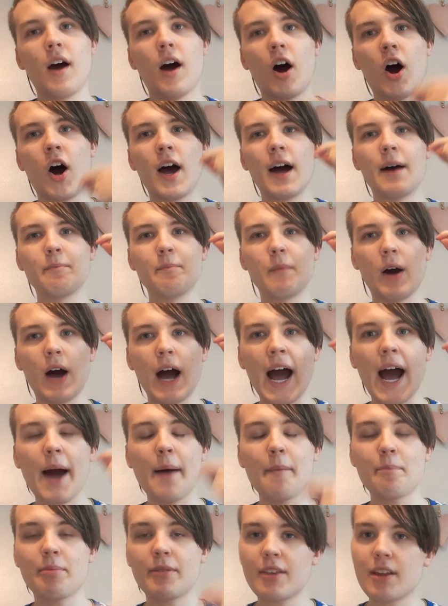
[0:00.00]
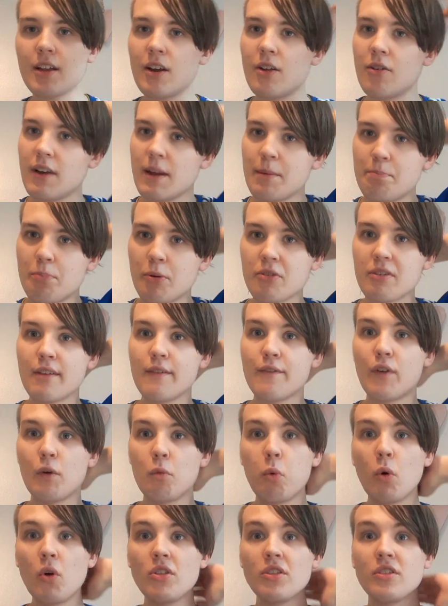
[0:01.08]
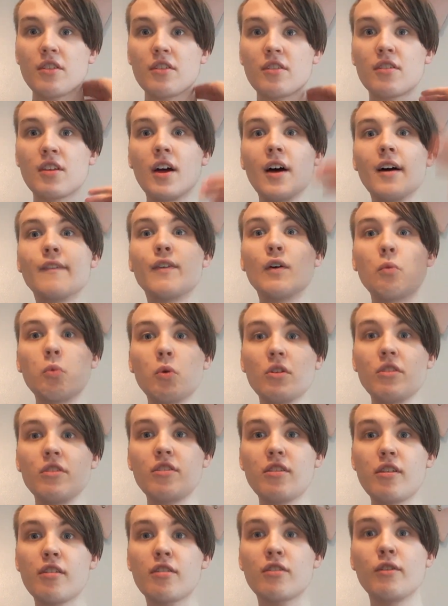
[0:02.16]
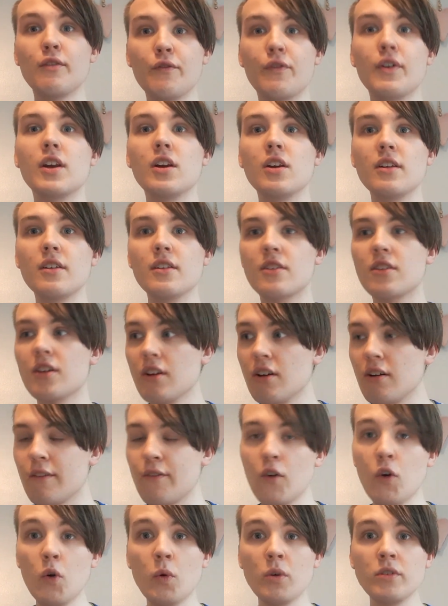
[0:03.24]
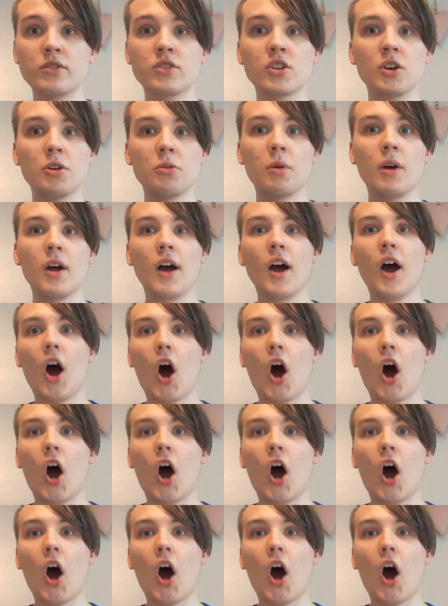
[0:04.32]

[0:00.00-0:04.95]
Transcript: I am absolutely buzzing for once. For once, there's something to look forward to.